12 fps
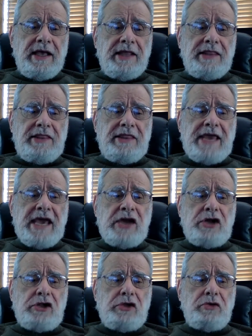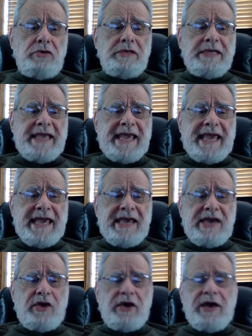They include
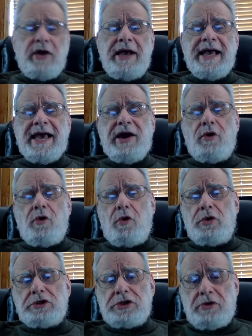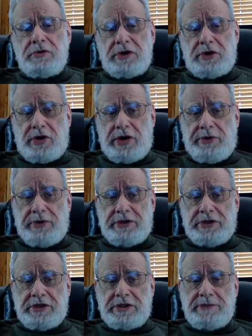ink or toner
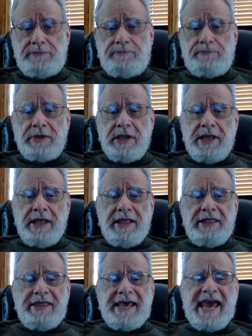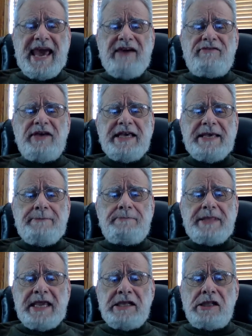cartridges. They have
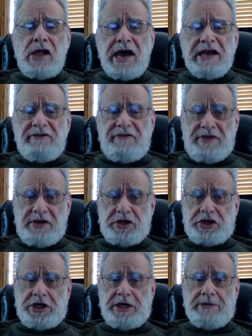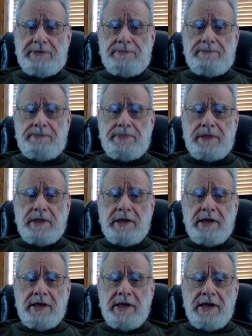inline finishing.
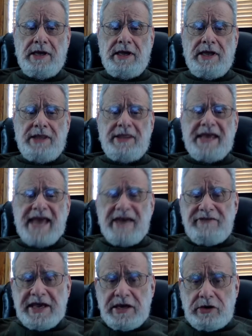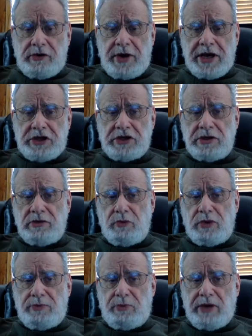They have integration
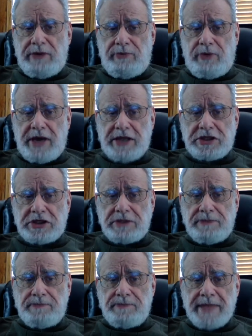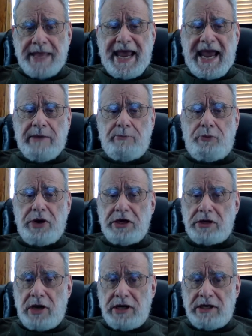with prepress and
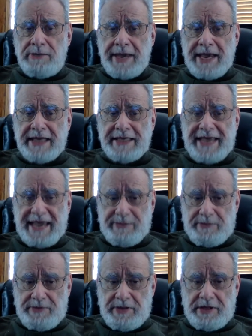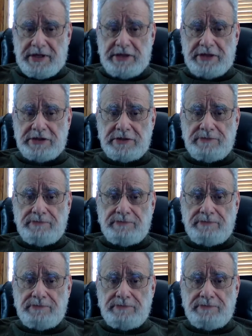print-on-demand capabilities.